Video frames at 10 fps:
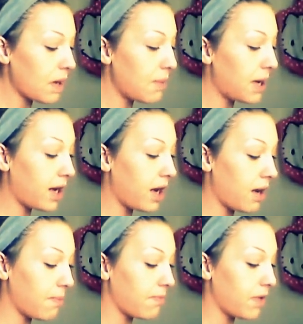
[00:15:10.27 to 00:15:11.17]
But
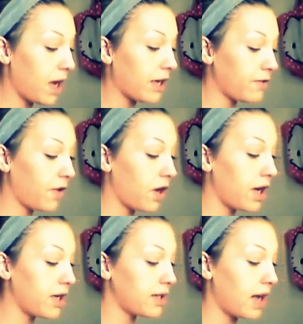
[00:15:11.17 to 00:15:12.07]
as
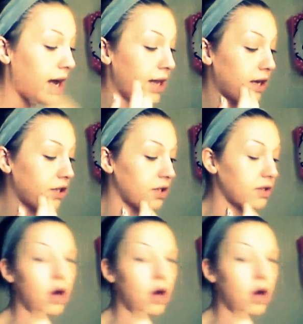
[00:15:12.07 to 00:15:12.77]
far as eyelashes,